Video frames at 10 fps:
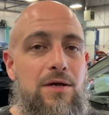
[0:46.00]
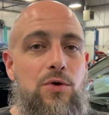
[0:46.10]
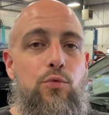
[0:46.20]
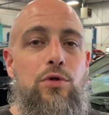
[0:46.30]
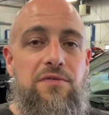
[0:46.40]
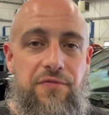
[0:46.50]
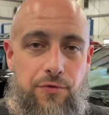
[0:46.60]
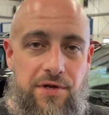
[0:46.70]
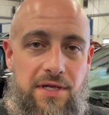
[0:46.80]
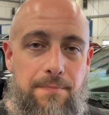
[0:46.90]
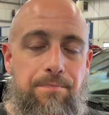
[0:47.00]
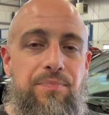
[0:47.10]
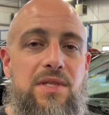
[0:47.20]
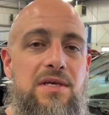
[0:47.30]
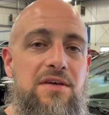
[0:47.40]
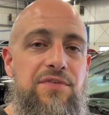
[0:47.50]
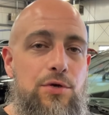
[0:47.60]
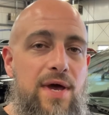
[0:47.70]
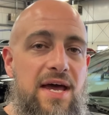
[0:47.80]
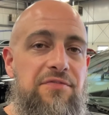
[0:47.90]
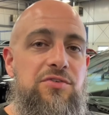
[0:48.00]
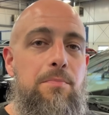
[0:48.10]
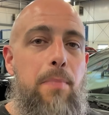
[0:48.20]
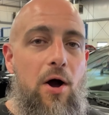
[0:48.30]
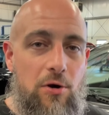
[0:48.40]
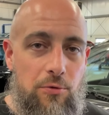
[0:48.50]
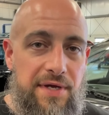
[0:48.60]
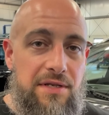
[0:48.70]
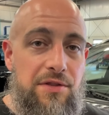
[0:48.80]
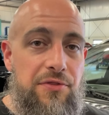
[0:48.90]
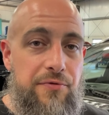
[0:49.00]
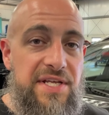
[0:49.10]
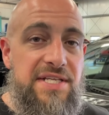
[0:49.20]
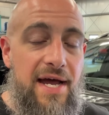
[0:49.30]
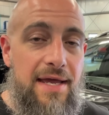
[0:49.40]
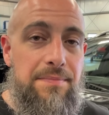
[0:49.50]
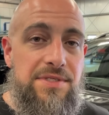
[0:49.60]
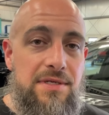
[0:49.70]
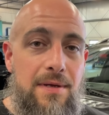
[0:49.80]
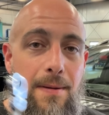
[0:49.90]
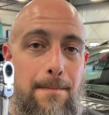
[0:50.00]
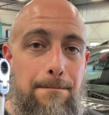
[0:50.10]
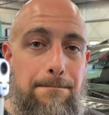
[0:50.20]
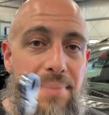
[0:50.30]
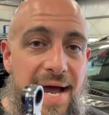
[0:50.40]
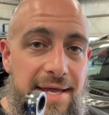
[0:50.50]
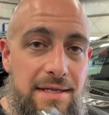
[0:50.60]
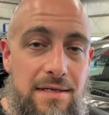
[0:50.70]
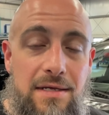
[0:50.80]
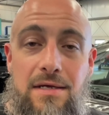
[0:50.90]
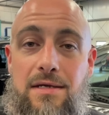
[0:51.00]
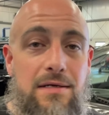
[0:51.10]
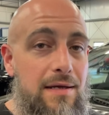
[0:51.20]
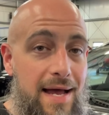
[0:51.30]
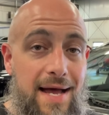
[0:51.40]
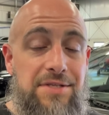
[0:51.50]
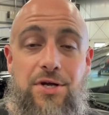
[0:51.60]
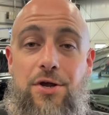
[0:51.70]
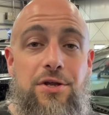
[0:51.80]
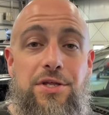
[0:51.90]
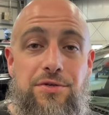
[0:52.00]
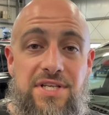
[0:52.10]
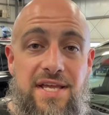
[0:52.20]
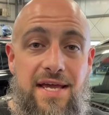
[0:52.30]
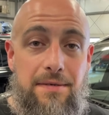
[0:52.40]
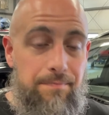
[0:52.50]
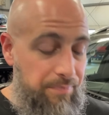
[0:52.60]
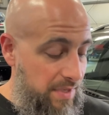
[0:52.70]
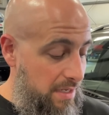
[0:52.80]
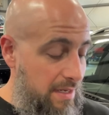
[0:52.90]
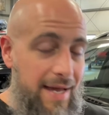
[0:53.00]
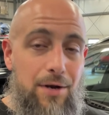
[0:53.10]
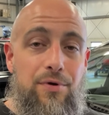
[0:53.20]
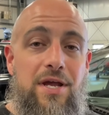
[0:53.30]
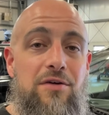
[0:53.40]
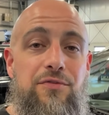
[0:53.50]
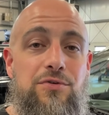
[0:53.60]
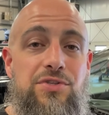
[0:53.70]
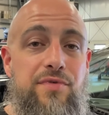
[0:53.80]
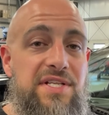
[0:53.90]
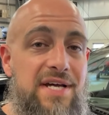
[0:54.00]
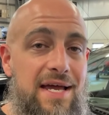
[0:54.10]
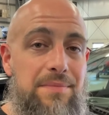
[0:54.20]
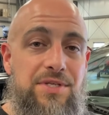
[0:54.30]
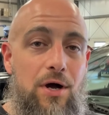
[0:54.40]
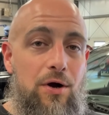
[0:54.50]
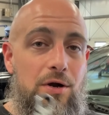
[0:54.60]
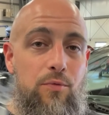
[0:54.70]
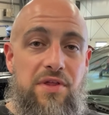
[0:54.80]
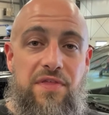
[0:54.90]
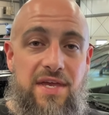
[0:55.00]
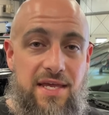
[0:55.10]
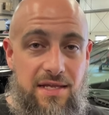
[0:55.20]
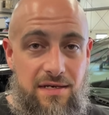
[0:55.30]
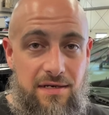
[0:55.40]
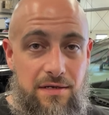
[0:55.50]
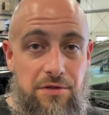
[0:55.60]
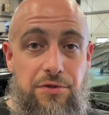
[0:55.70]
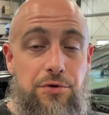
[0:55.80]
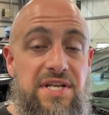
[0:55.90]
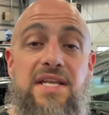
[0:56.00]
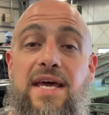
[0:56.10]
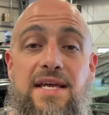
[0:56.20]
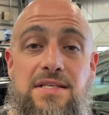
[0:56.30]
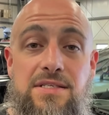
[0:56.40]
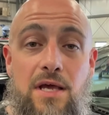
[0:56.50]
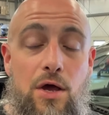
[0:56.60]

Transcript: Rule of three, if you have to borrow it 3 times, buy it. Odds are you're going to use it again. I don't care if those 3 times are within 30 days